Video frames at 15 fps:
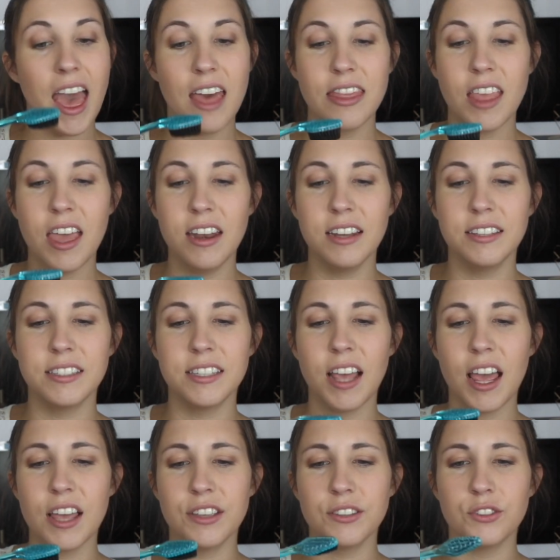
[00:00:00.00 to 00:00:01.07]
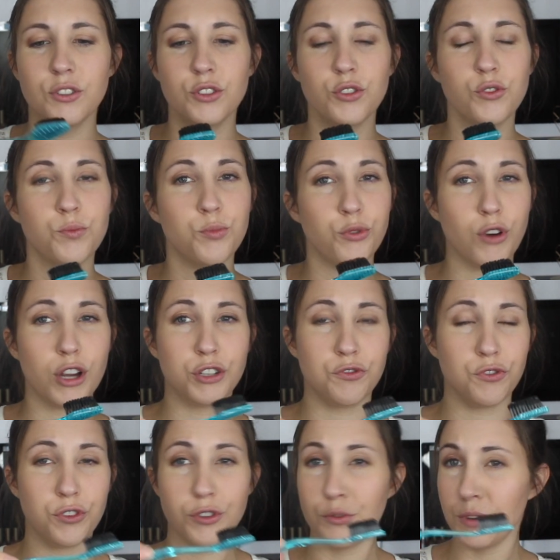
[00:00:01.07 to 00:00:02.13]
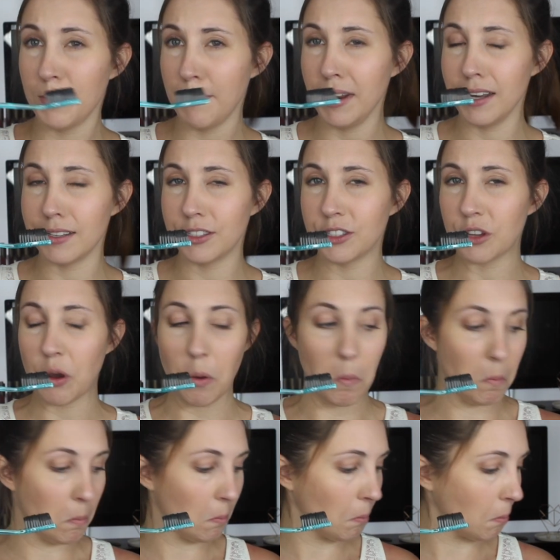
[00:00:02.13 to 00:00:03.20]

and then it says to brush for three minutes so